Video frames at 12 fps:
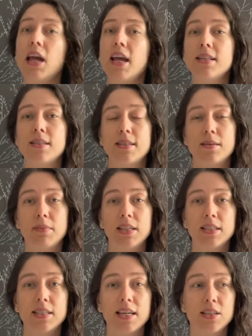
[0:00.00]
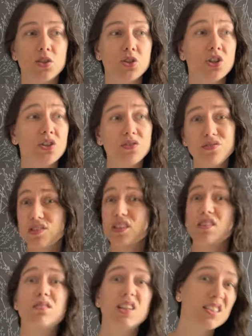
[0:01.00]
getting similar tests, to
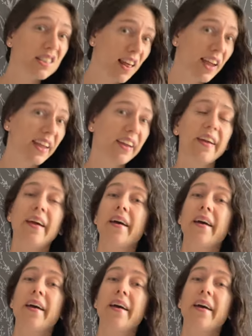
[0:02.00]
see what it's like.